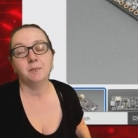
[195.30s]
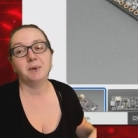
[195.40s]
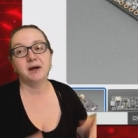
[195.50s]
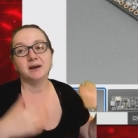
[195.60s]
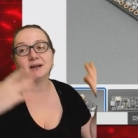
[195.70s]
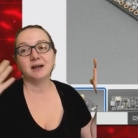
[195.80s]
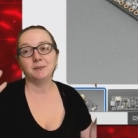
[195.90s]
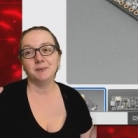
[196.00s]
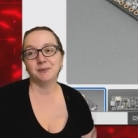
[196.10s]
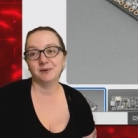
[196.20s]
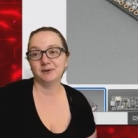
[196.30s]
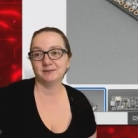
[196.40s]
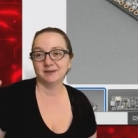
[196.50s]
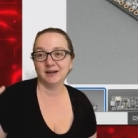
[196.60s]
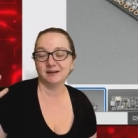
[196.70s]
But a lot of
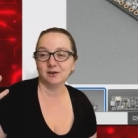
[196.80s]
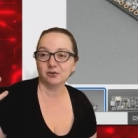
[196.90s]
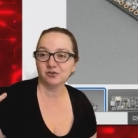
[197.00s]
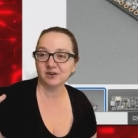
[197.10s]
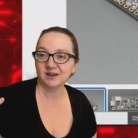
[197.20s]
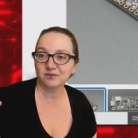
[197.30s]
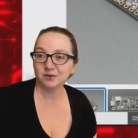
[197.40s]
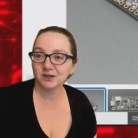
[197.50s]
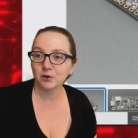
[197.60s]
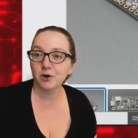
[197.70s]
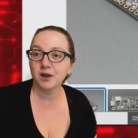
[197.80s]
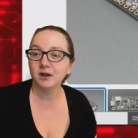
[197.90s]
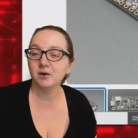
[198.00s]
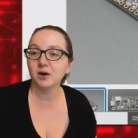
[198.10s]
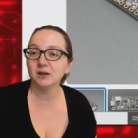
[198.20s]
people like are just like, that's really
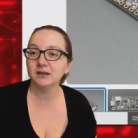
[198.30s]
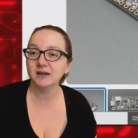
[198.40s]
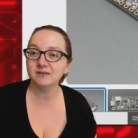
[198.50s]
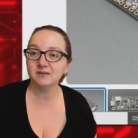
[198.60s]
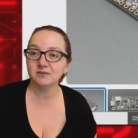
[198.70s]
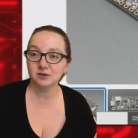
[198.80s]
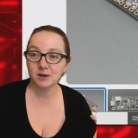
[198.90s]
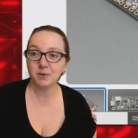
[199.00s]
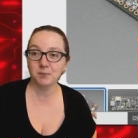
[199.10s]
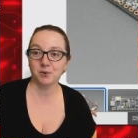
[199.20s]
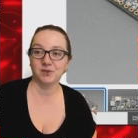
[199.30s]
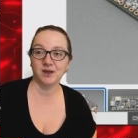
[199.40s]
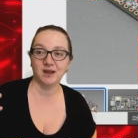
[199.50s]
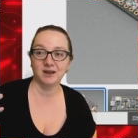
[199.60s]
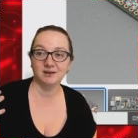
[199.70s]
annoying. Let's come up with
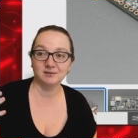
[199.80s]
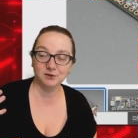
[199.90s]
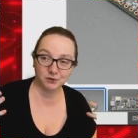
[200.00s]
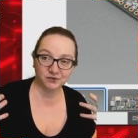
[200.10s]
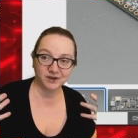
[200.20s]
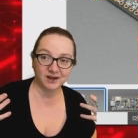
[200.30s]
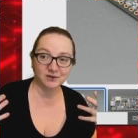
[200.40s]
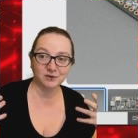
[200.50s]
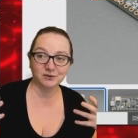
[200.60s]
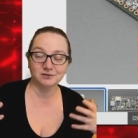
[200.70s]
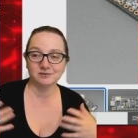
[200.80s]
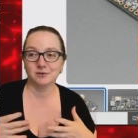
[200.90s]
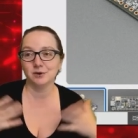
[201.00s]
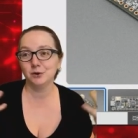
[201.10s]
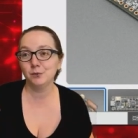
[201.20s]
a new standard
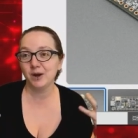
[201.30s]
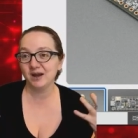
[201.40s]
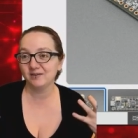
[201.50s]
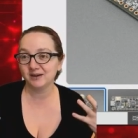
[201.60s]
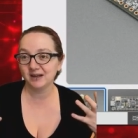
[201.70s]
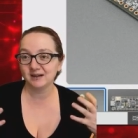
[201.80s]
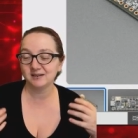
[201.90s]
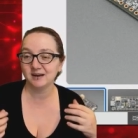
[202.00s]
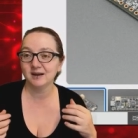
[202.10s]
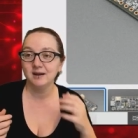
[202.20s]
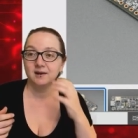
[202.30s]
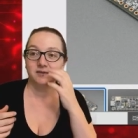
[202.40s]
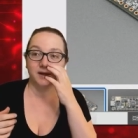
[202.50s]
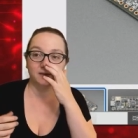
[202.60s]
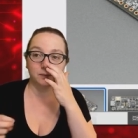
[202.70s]
or a new way of connecting
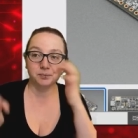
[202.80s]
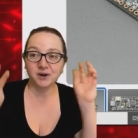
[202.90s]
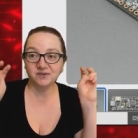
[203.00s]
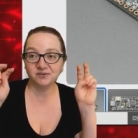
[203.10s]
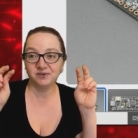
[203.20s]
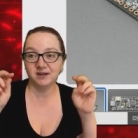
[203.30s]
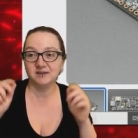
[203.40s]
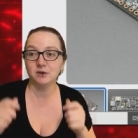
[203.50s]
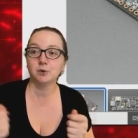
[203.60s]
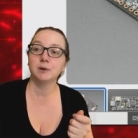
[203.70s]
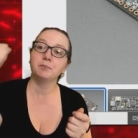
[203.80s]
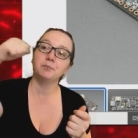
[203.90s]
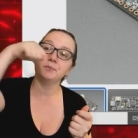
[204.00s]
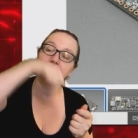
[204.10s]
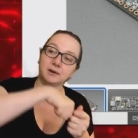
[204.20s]
that's press fit, that you can
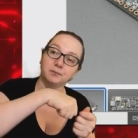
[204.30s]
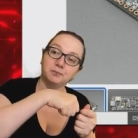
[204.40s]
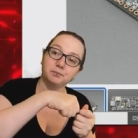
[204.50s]
like